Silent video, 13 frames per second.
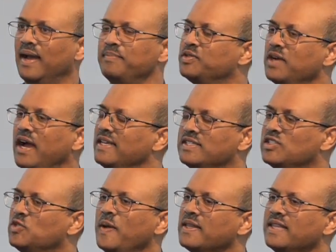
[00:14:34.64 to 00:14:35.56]
And I'm, i
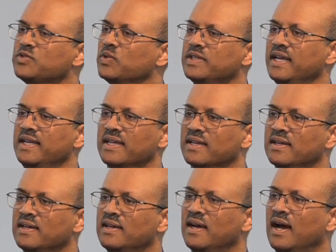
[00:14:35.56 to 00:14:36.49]
suspect that's what they
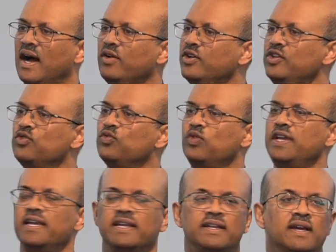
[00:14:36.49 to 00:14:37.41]
did. How can you
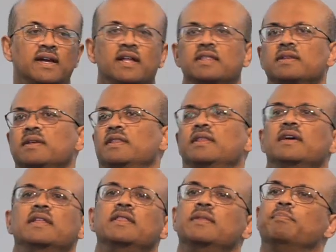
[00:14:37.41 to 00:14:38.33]
read, the,
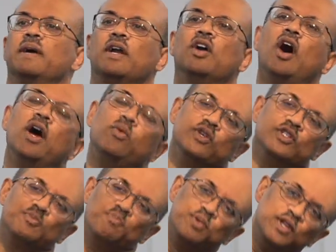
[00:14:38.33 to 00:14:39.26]
the, but God
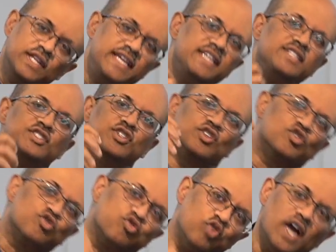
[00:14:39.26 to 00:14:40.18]
was pleased to
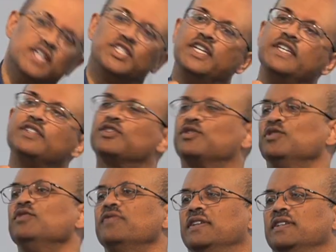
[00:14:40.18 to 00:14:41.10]
crush his
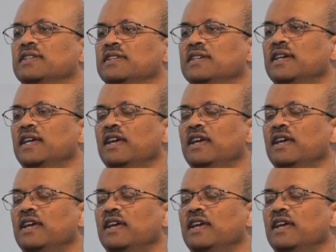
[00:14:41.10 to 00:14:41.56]
servant?